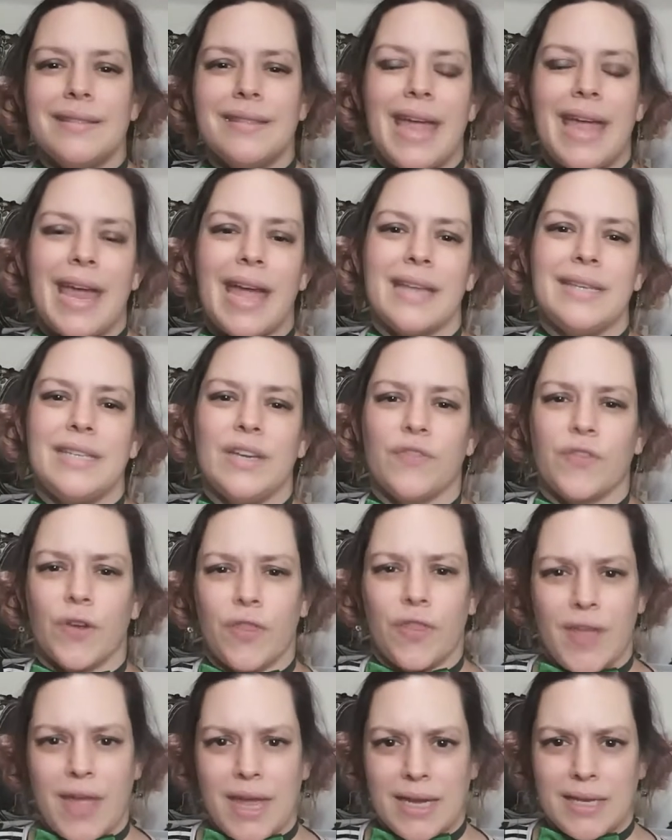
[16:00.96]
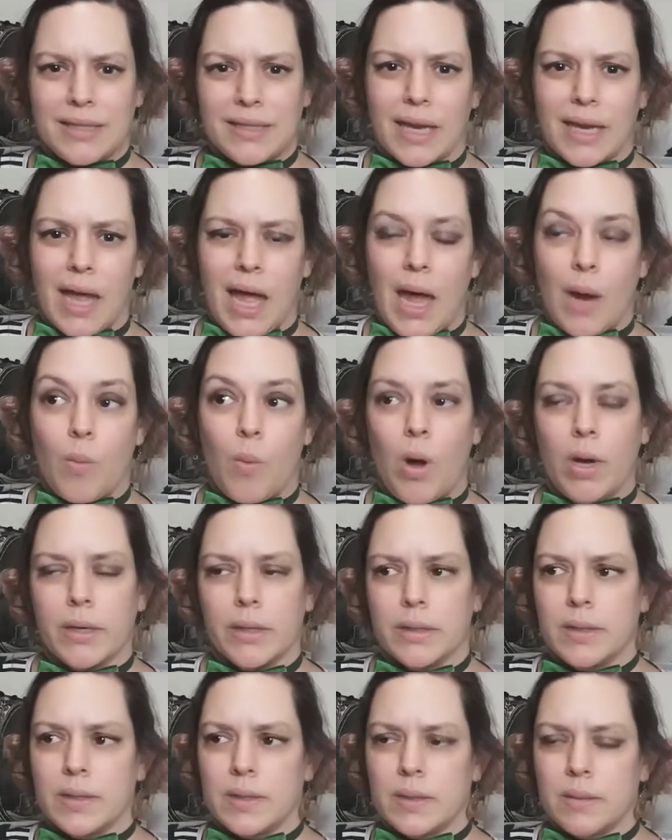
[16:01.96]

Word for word: they had different things and I, I wanted